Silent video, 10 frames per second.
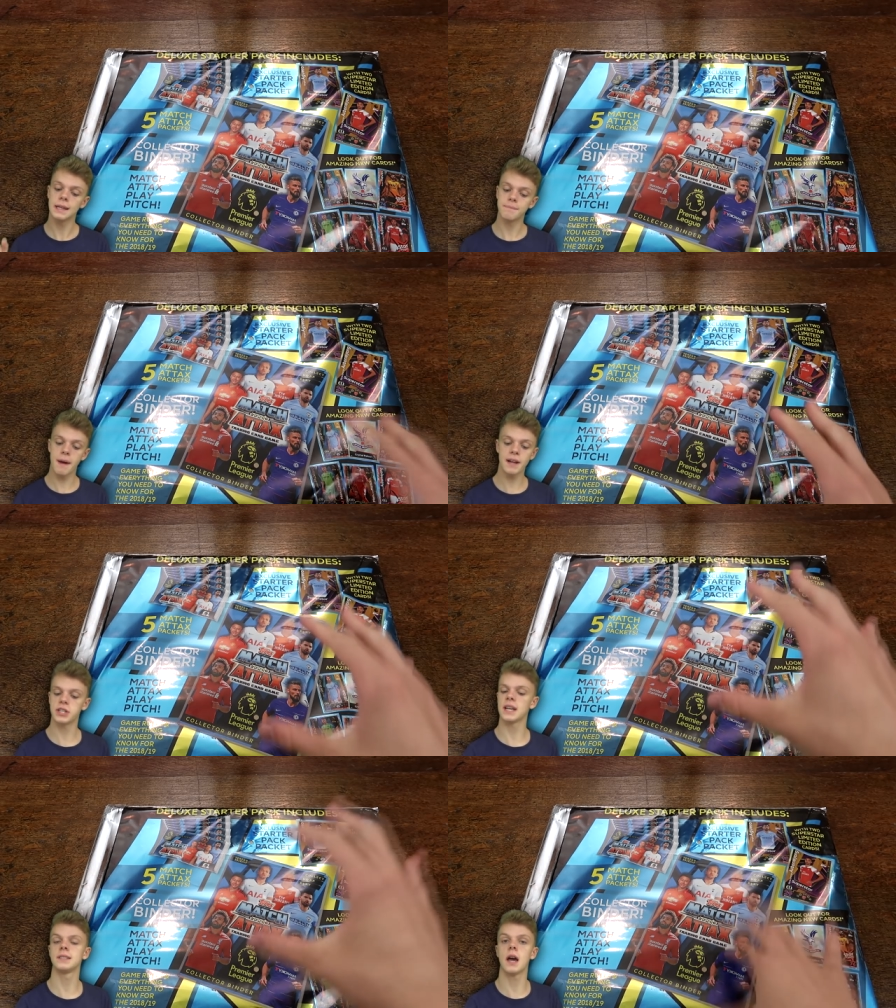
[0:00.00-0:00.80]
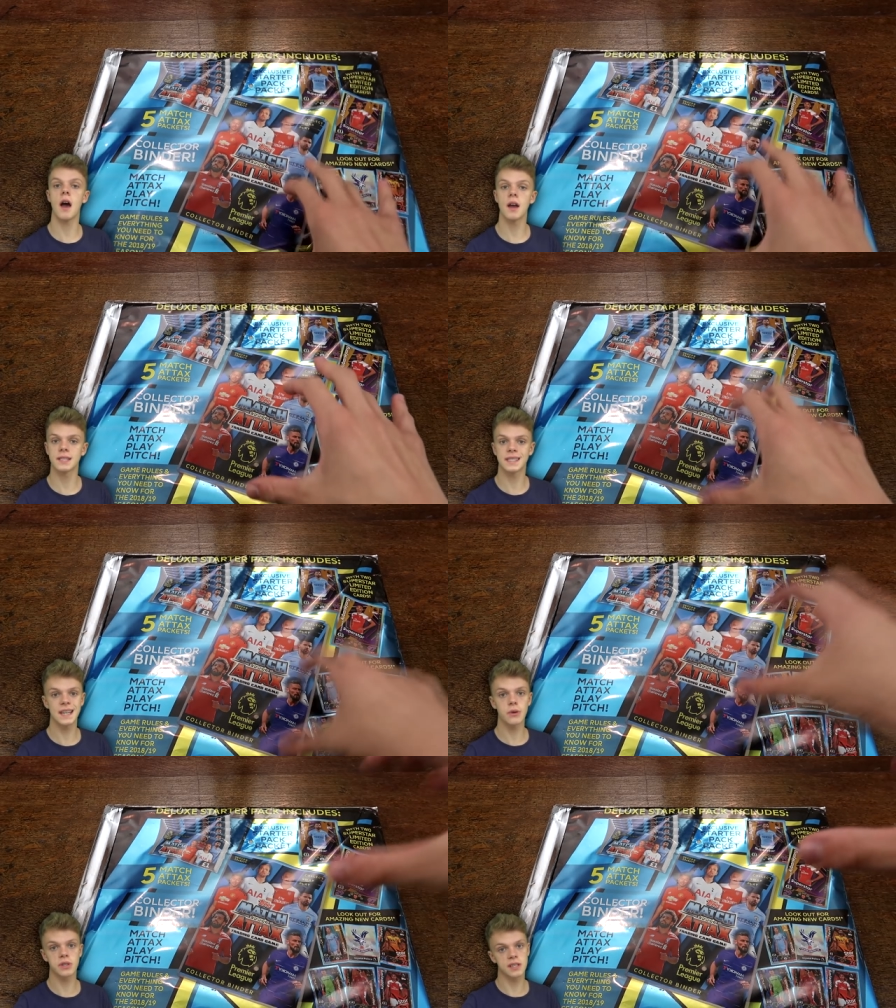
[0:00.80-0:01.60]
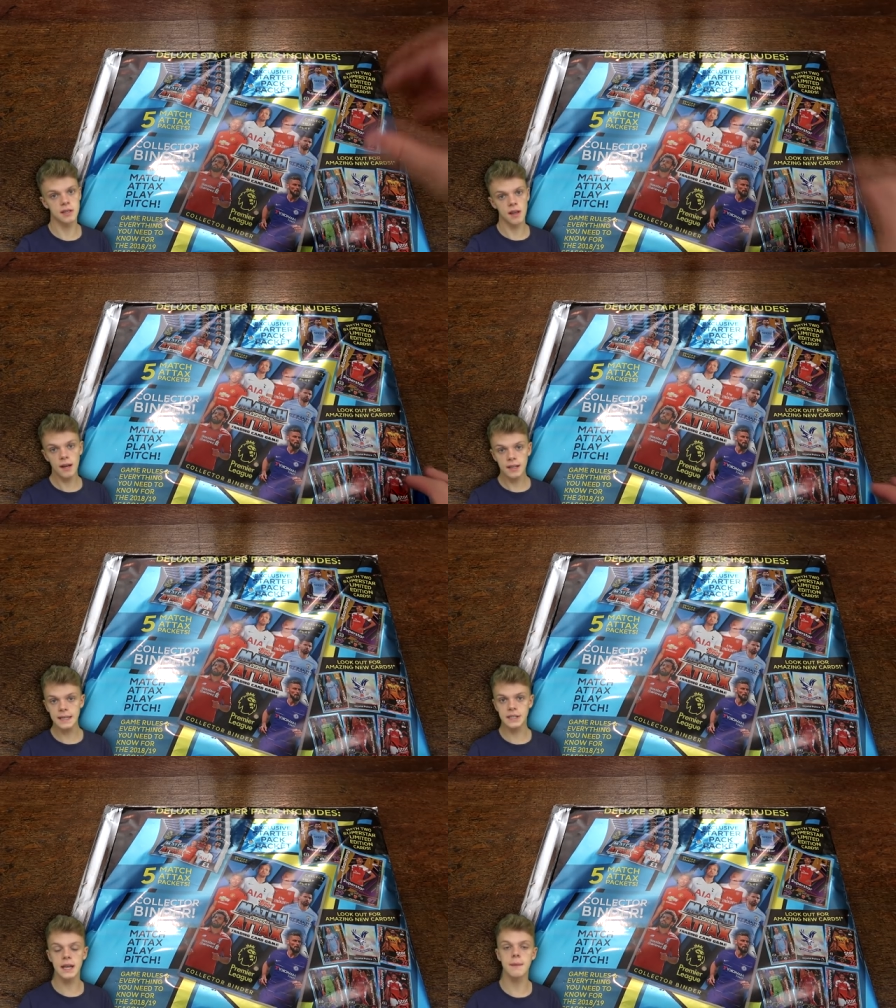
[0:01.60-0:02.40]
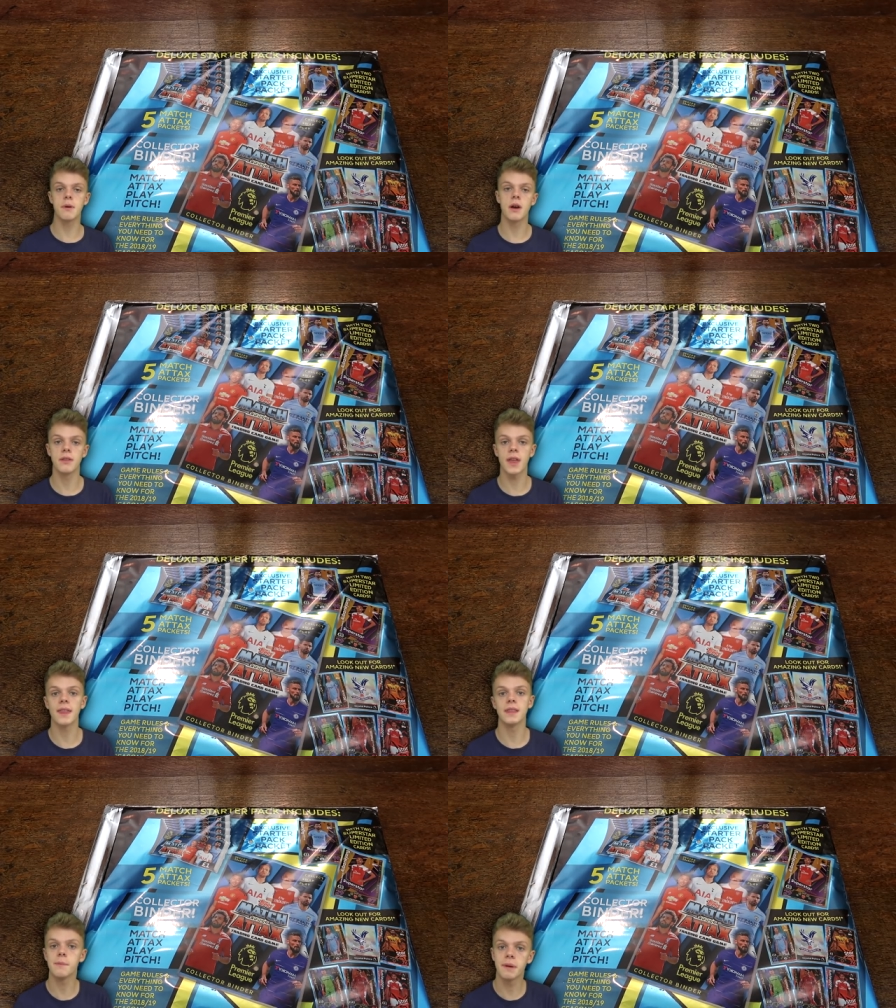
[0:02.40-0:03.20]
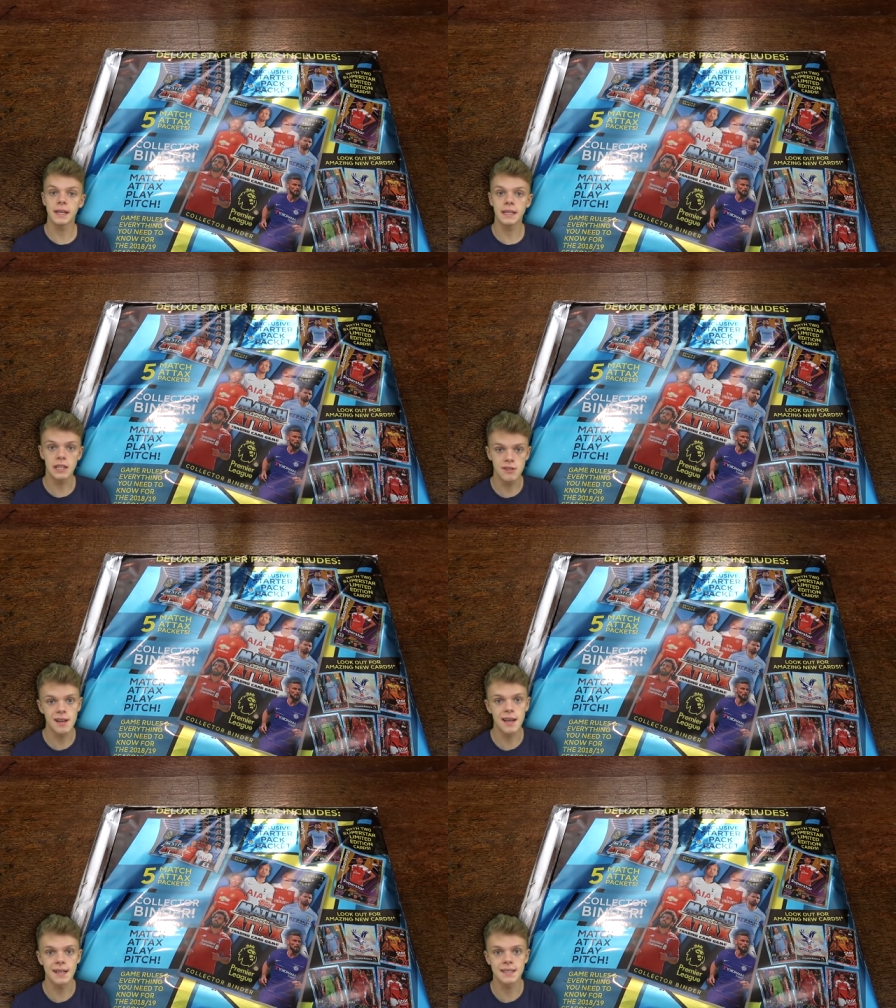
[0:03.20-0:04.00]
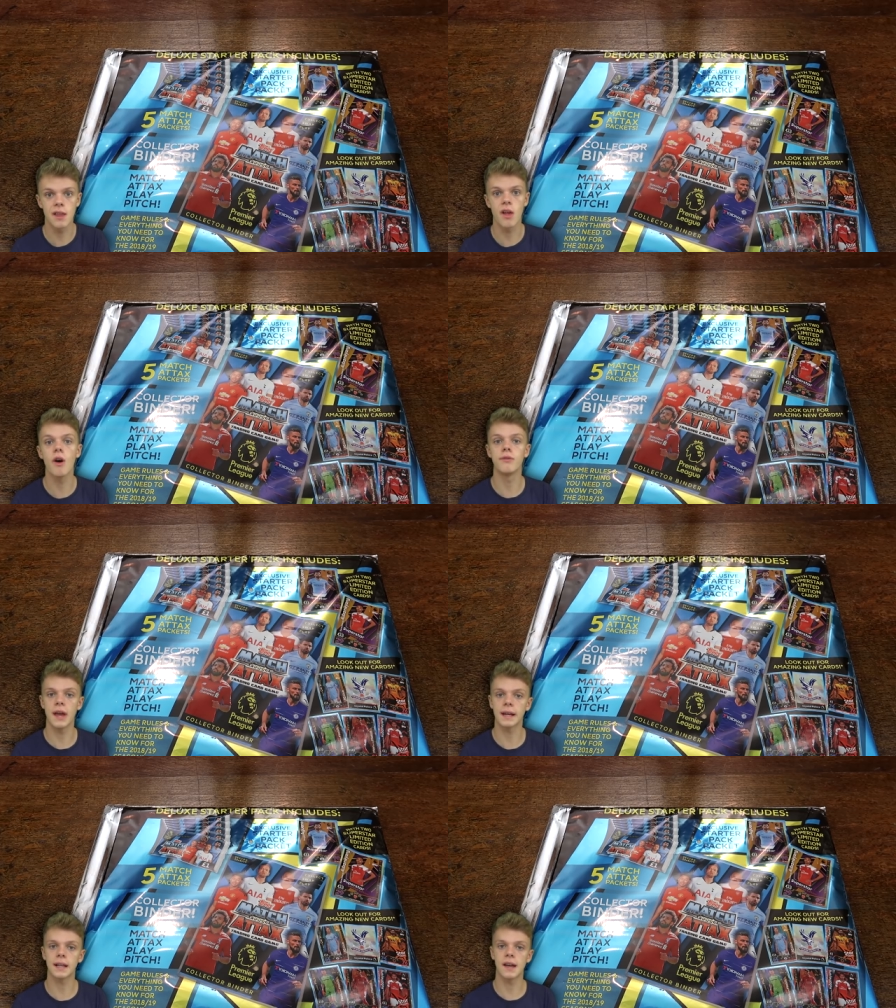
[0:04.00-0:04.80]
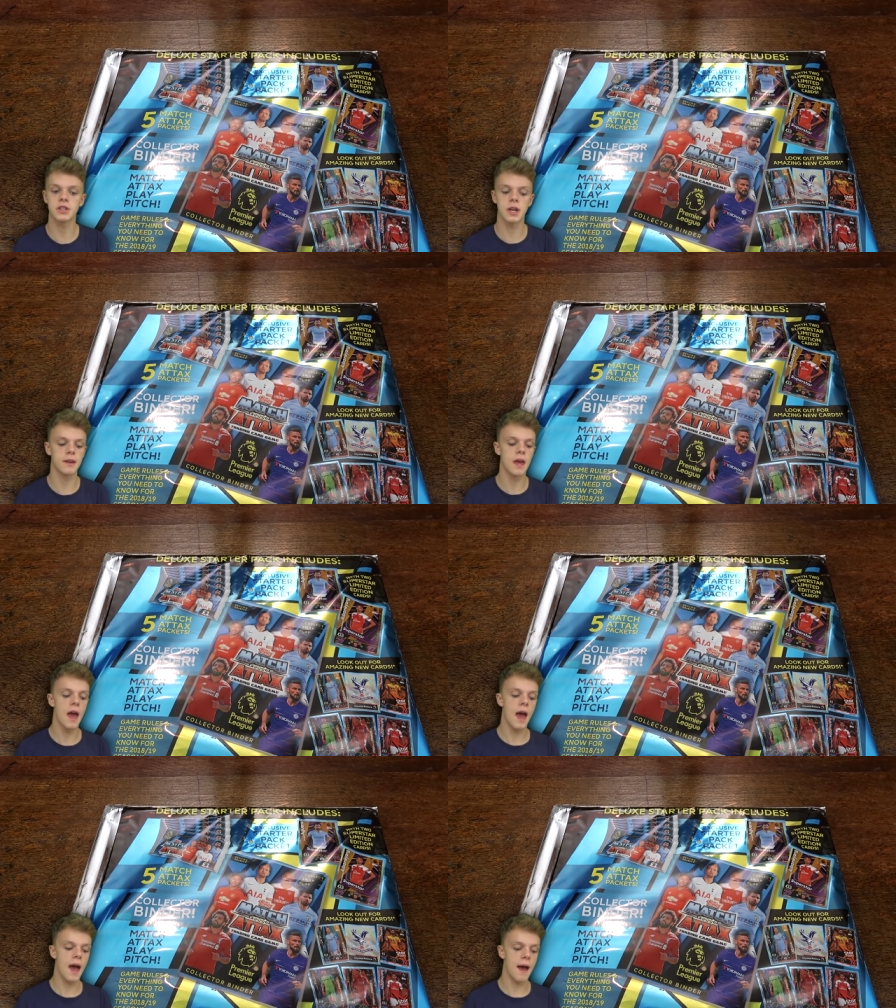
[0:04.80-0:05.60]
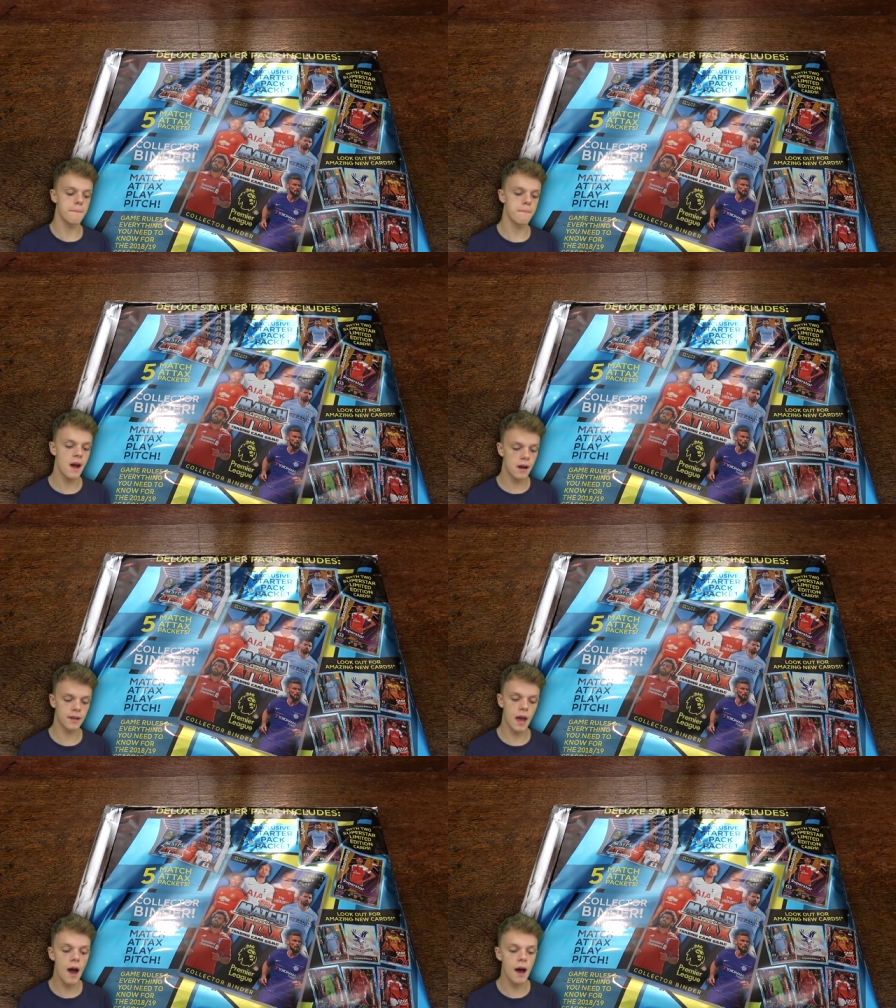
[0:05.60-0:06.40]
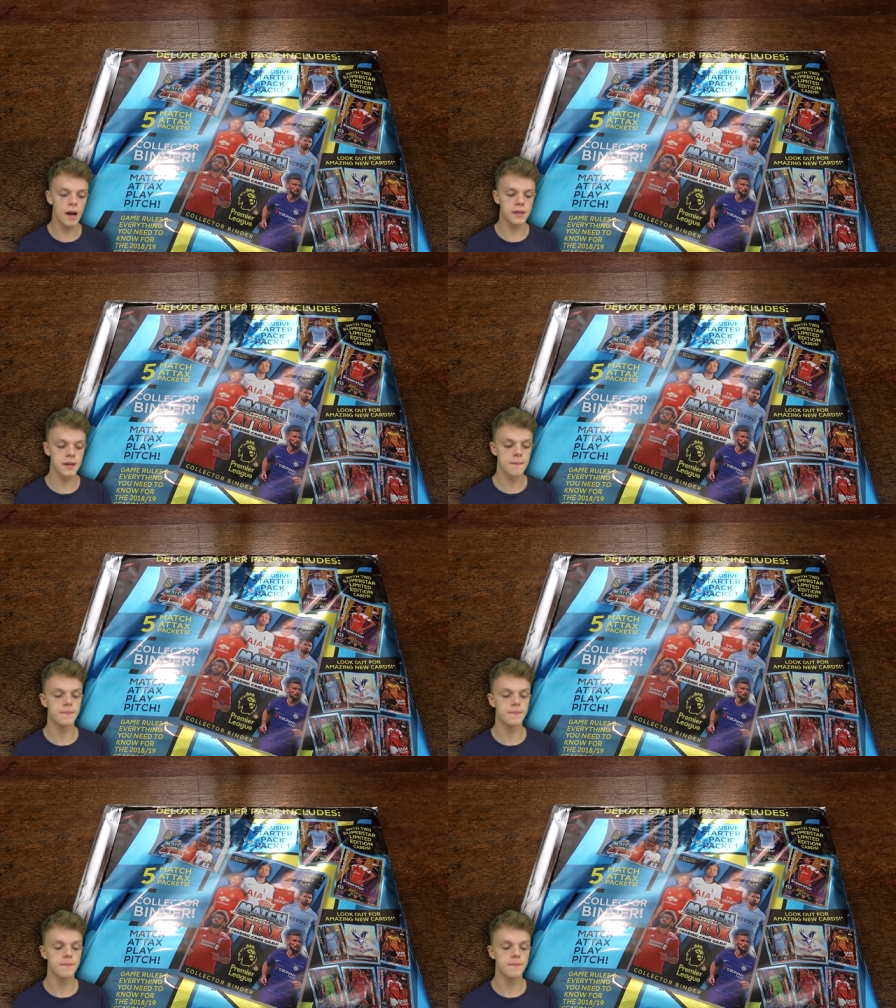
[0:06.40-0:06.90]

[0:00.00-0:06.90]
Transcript: Match Attax are still slightly cheaper than the Panini Adrenalyn XL of that collection um, per card